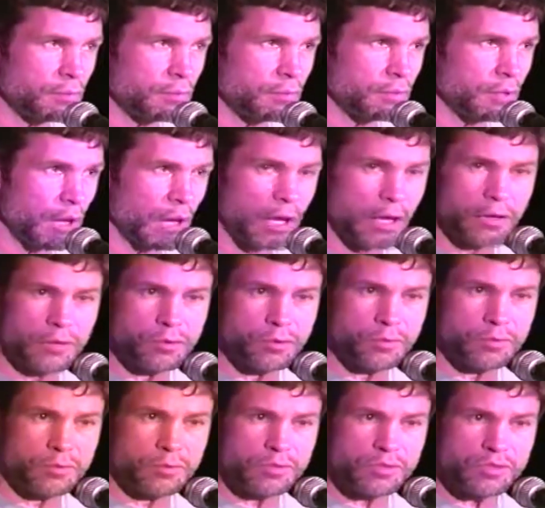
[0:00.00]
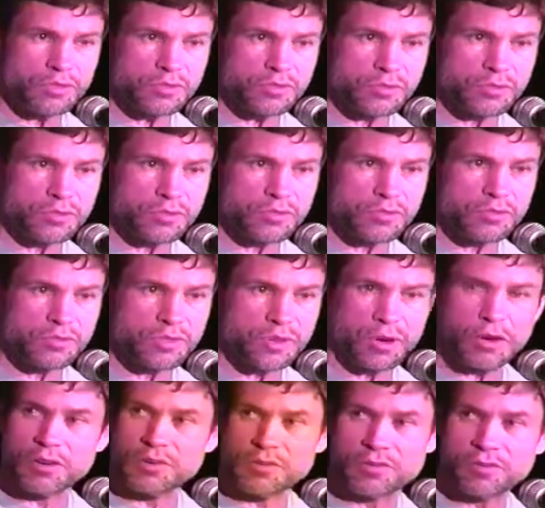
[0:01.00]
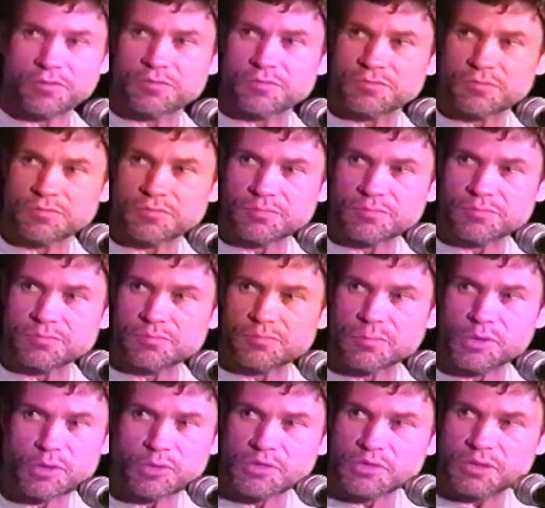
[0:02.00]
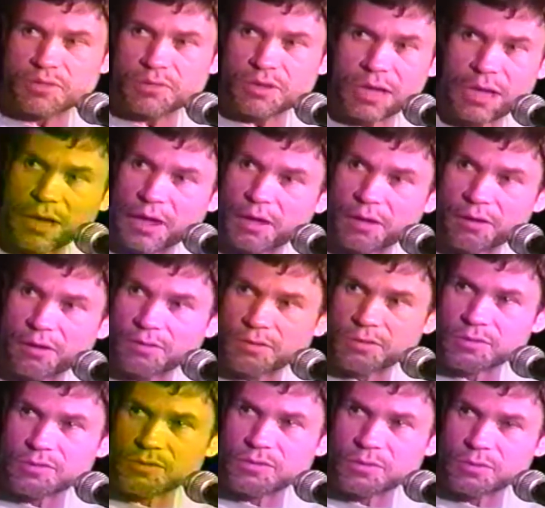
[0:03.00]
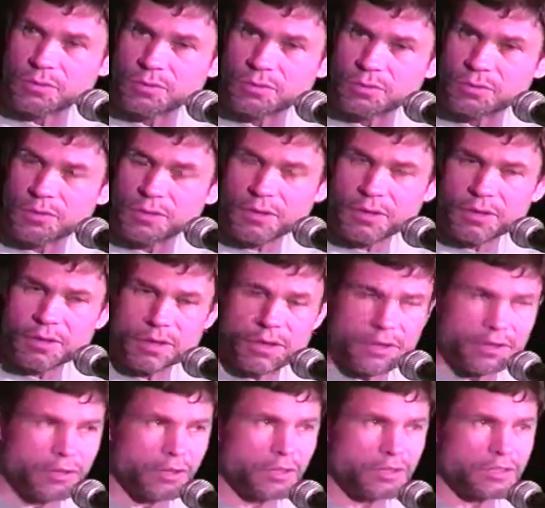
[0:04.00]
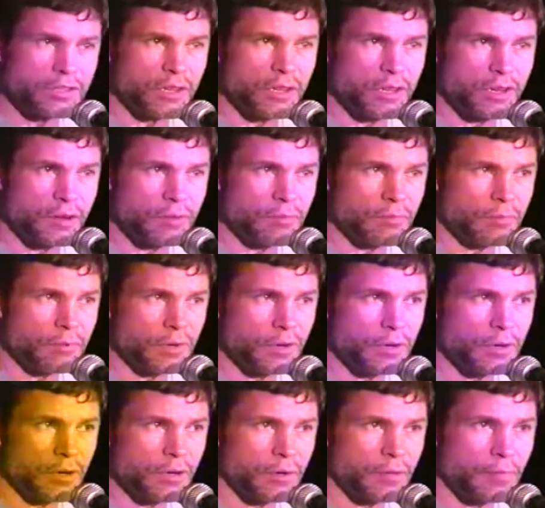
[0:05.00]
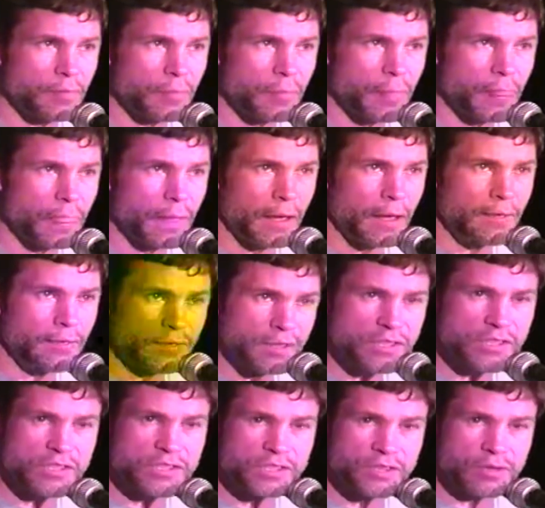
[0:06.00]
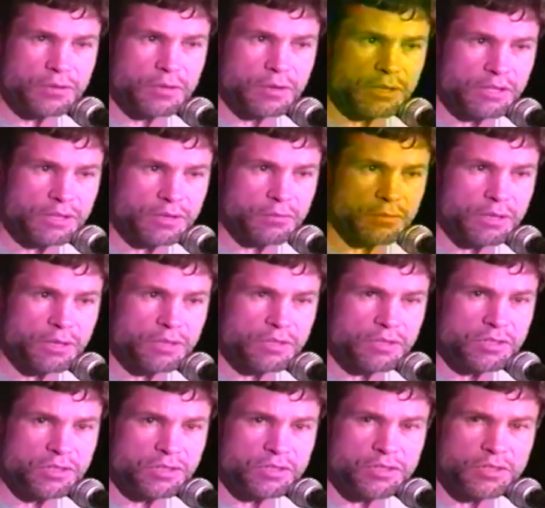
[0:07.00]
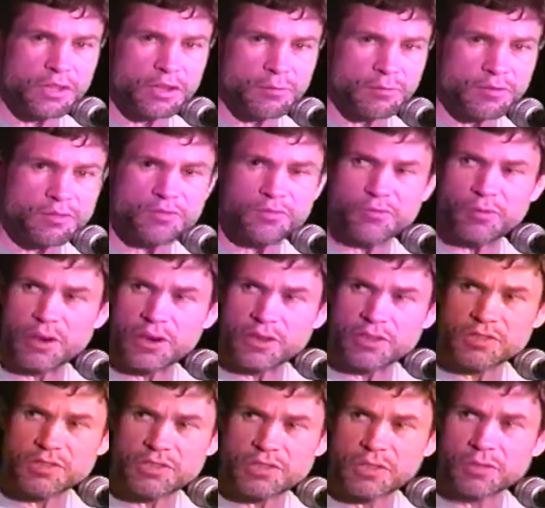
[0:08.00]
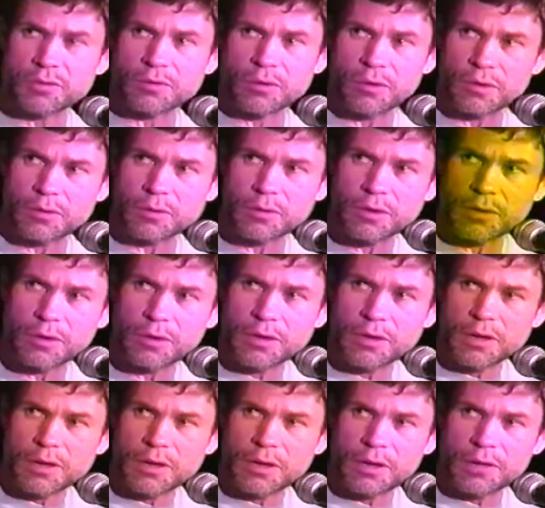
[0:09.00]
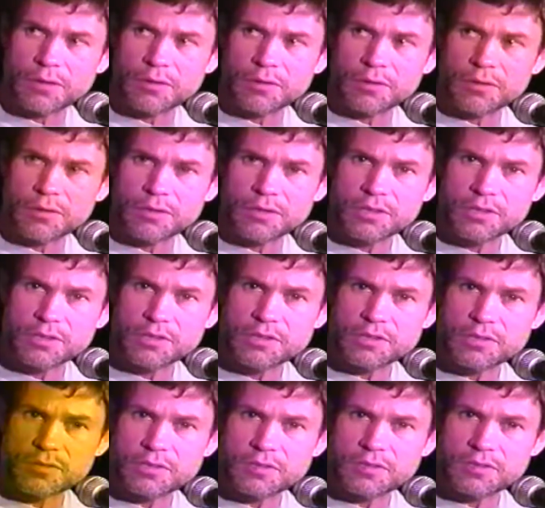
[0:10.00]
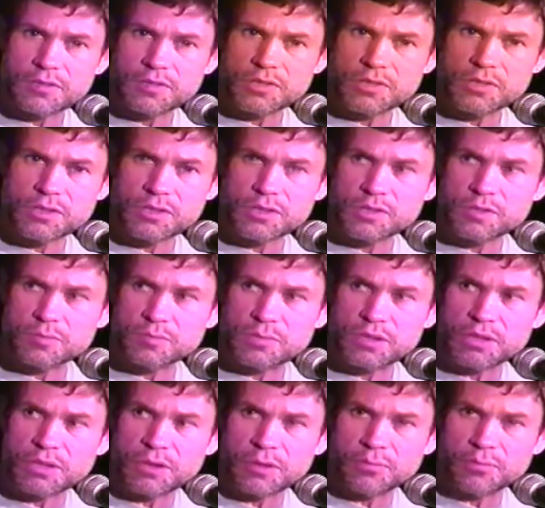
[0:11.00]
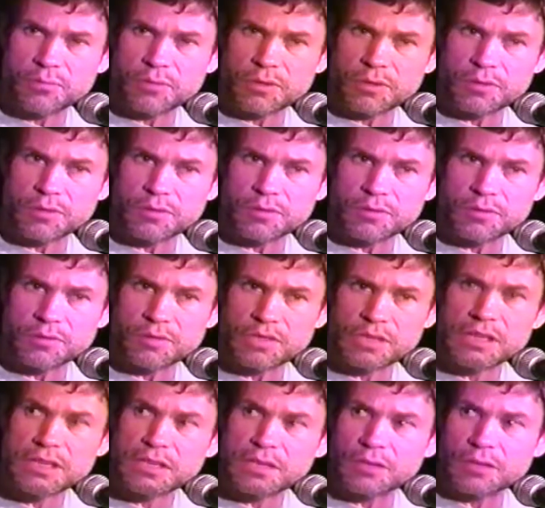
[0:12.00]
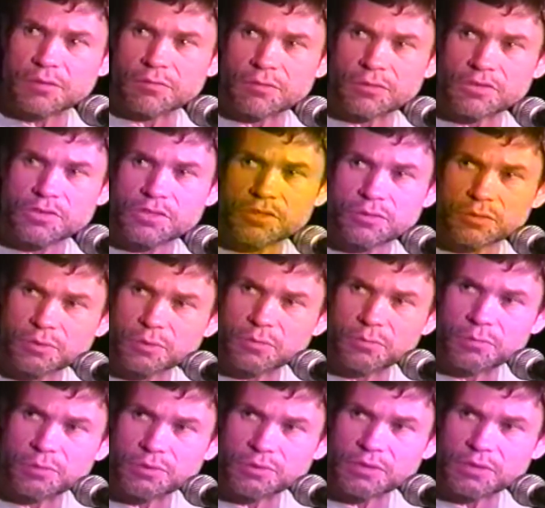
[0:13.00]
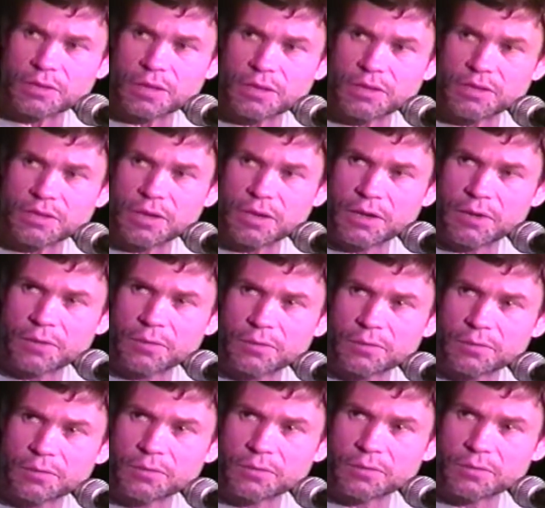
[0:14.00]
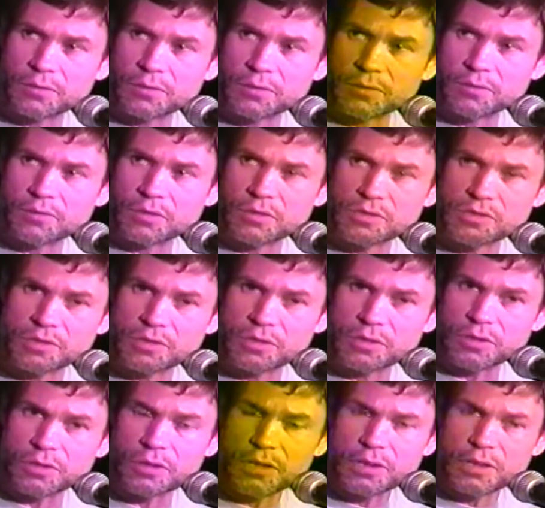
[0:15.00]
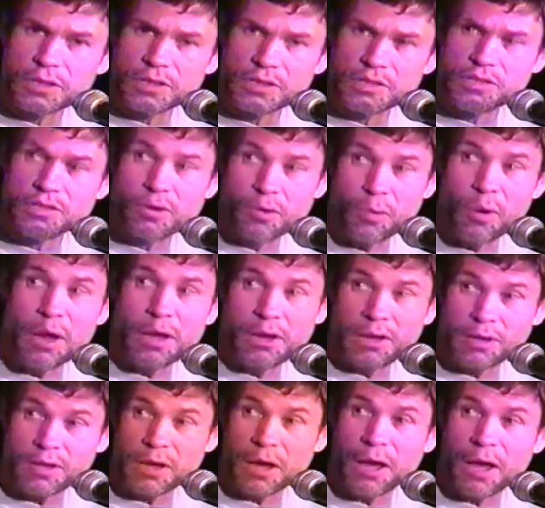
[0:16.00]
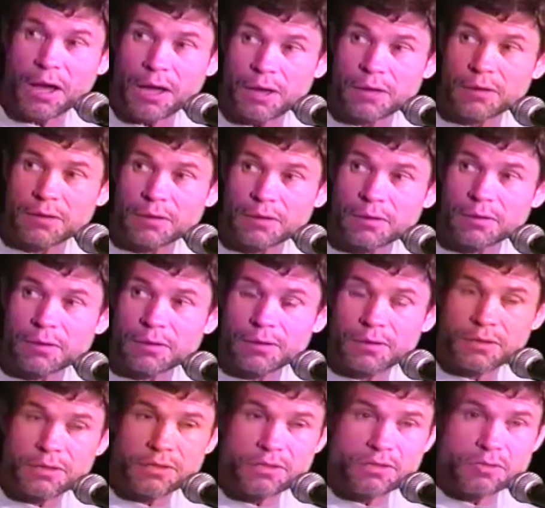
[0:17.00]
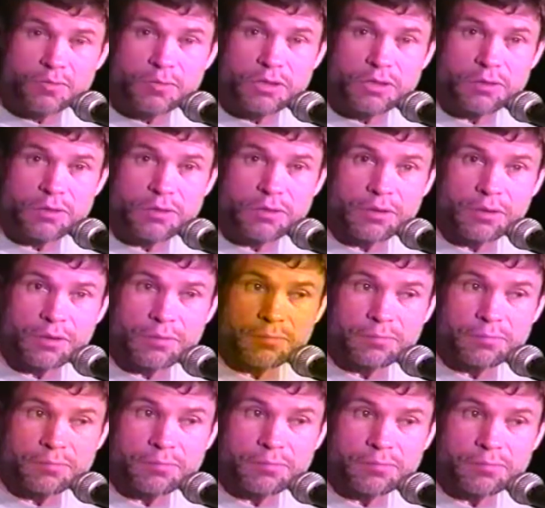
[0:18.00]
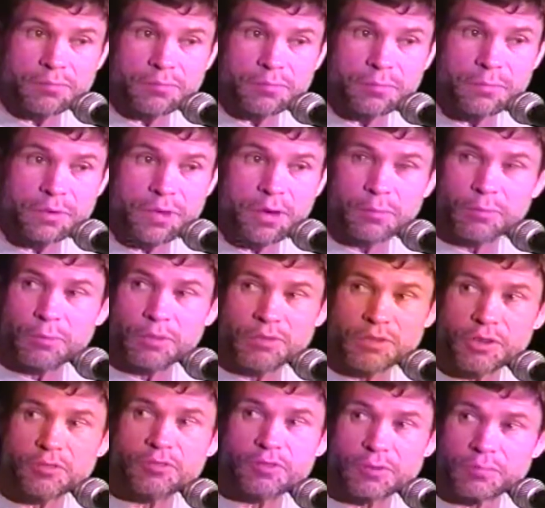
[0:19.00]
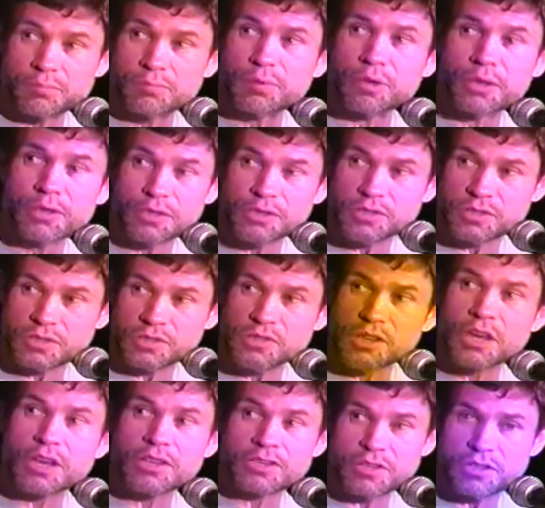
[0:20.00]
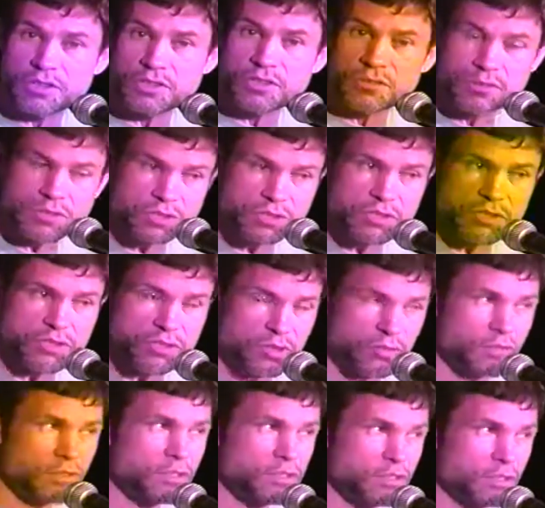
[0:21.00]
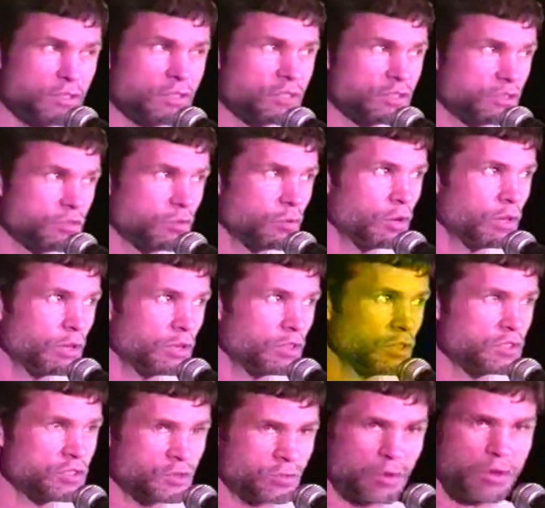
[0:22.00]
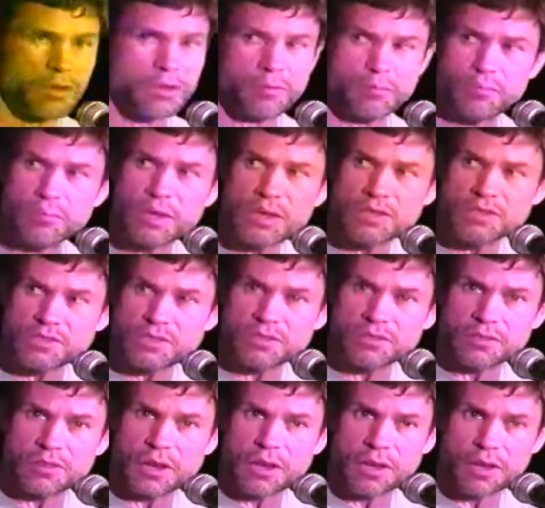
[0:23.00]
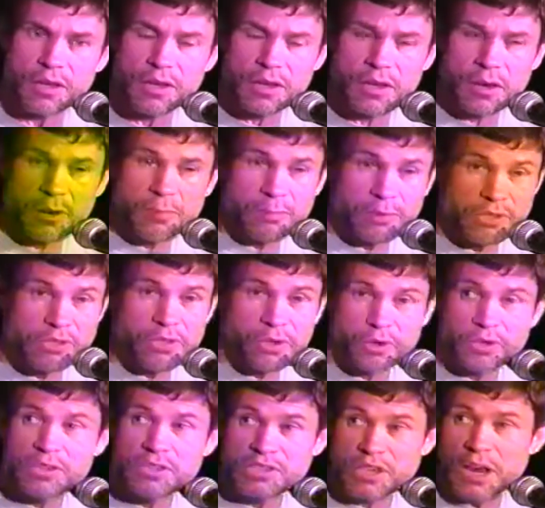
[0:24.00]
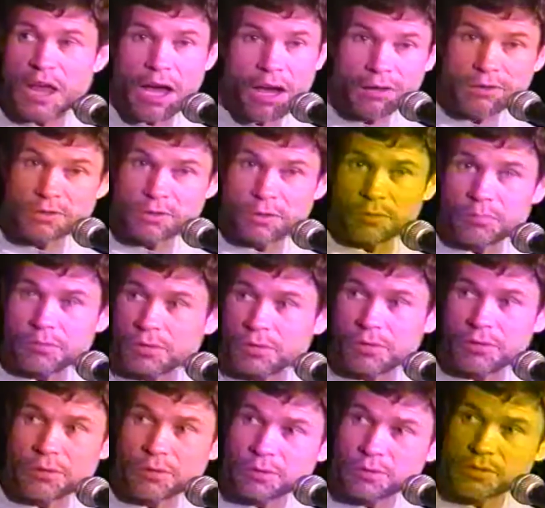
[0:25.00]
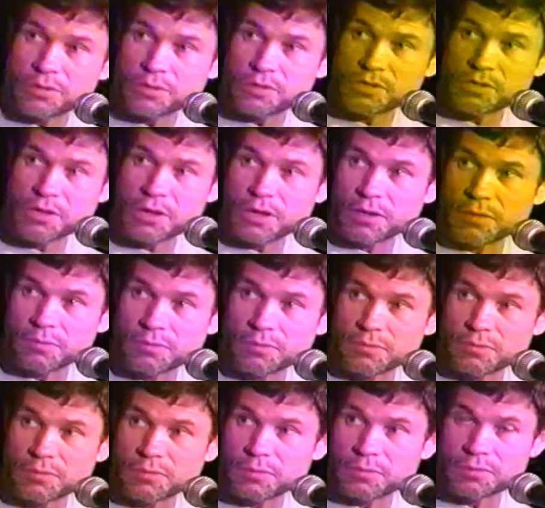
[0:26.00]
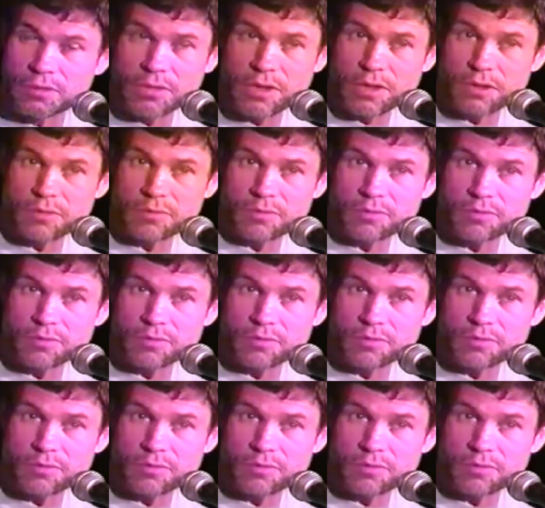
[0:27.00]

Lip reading: guy who was in charge of music ed at the school at that time. And this is interesting because his name is Frank Tiro, and he's since become the dean of the School of Music at Yale University. He's quite a guy. He's written a couple different books, jazz histories and stuff. He's quite an amazing guy. But he's an alto player. He's not a